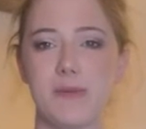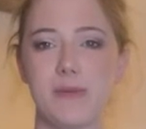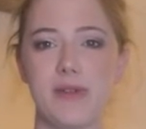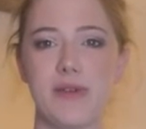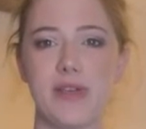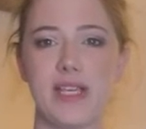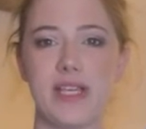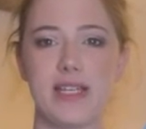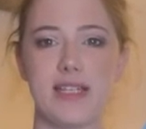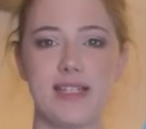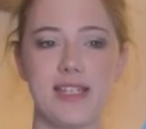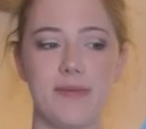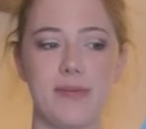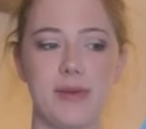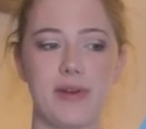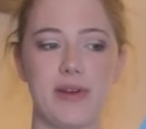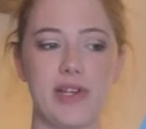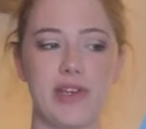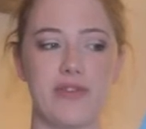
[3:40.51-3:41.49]
between
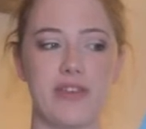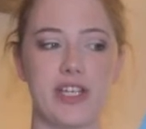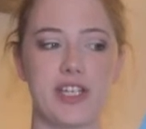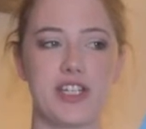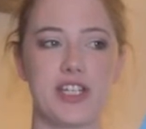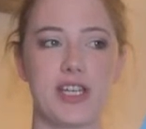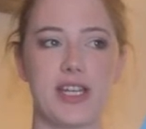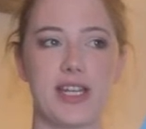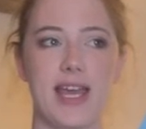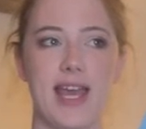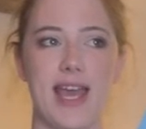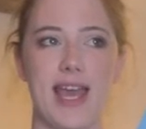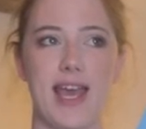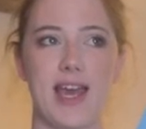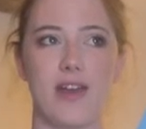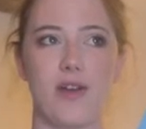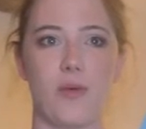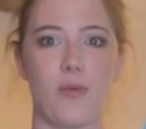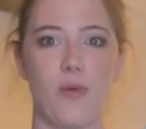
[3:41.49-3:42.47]
contemporary fiction
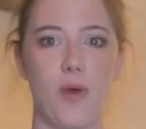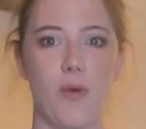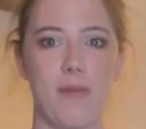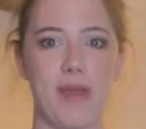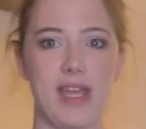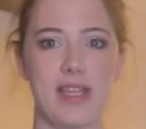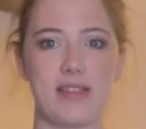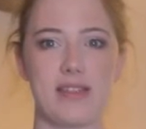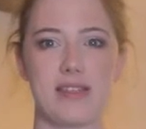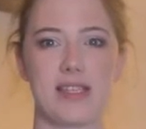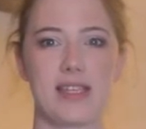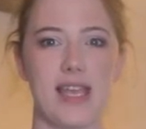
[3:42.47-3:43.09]
and romance.